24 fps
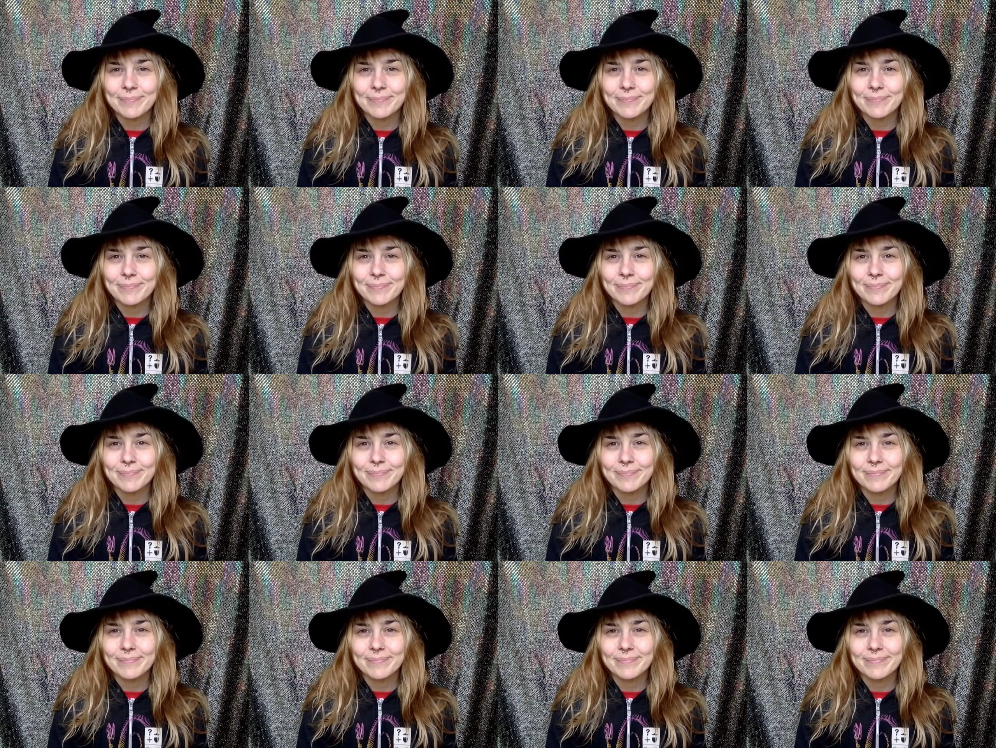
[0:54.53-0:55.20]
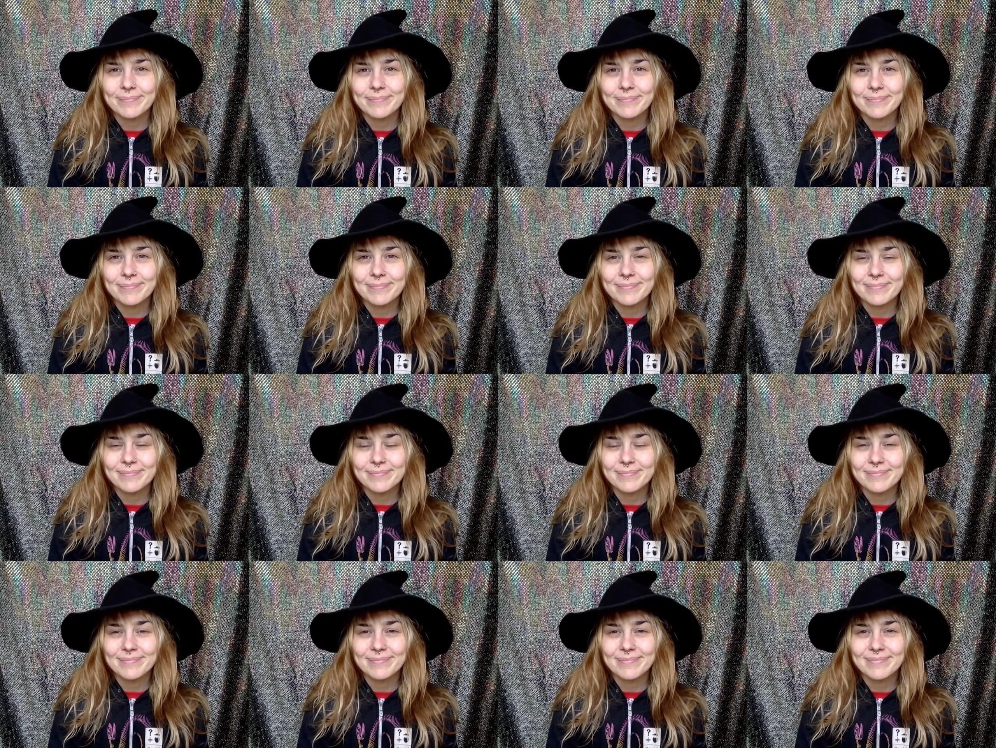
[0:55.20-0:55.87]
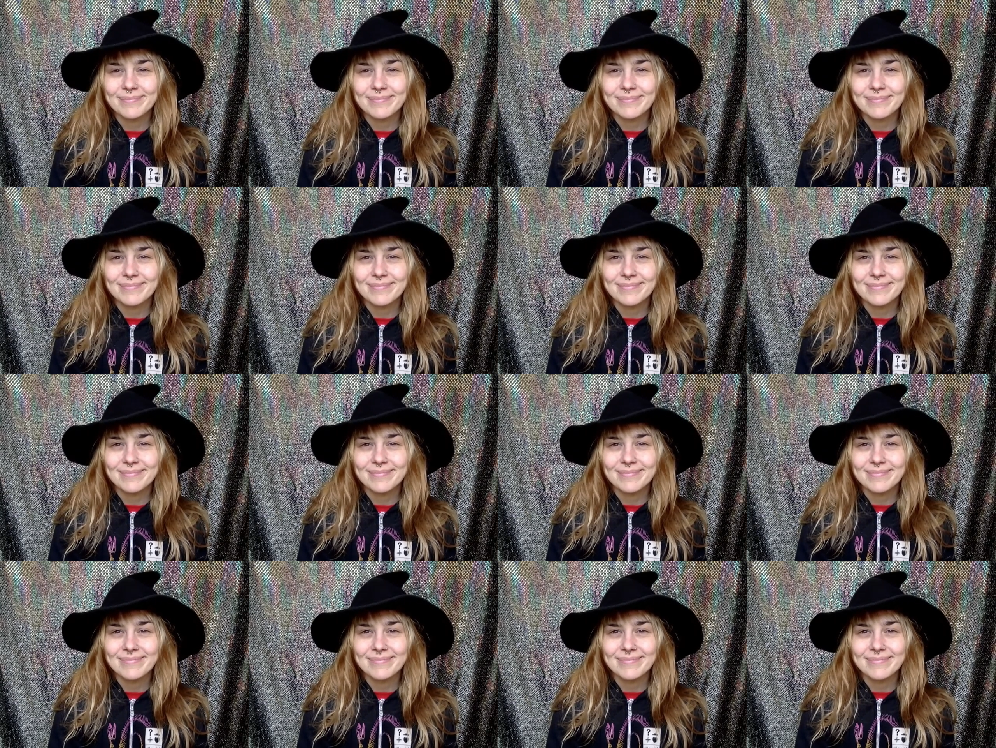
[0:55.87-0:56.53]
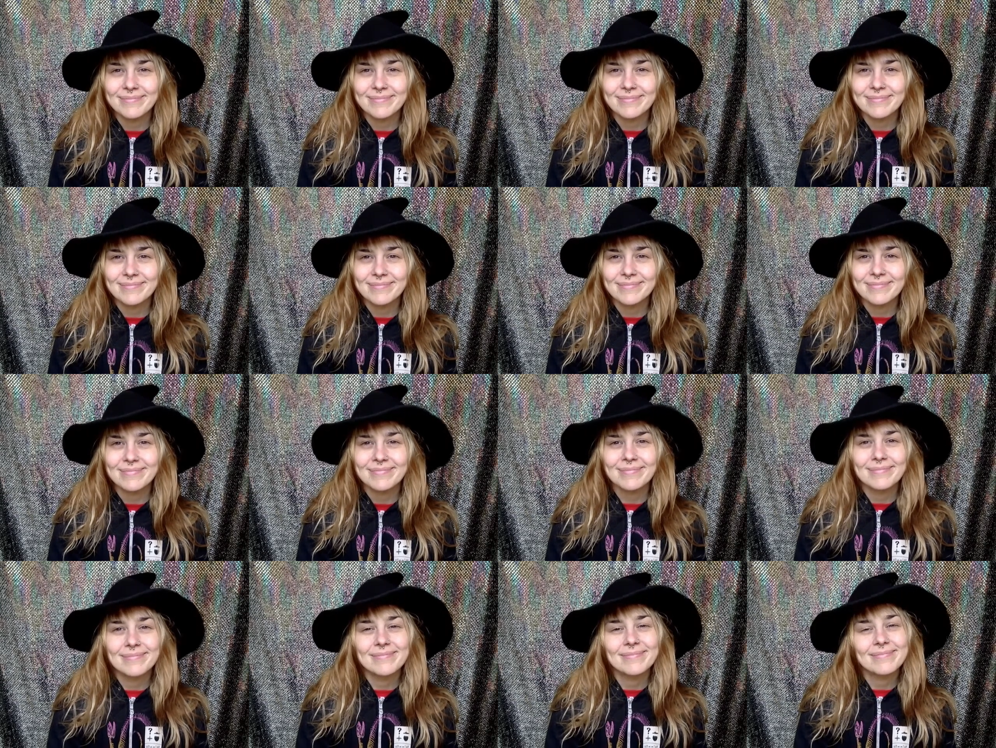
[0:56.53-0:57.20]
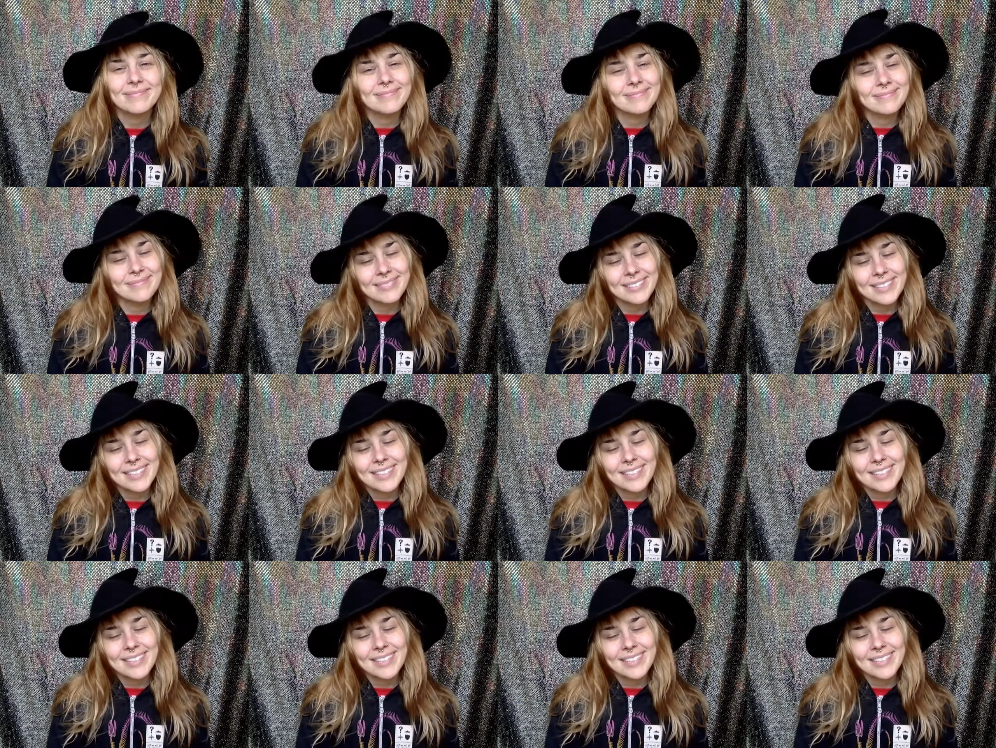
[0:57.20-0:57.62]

No one is speaking in this clip.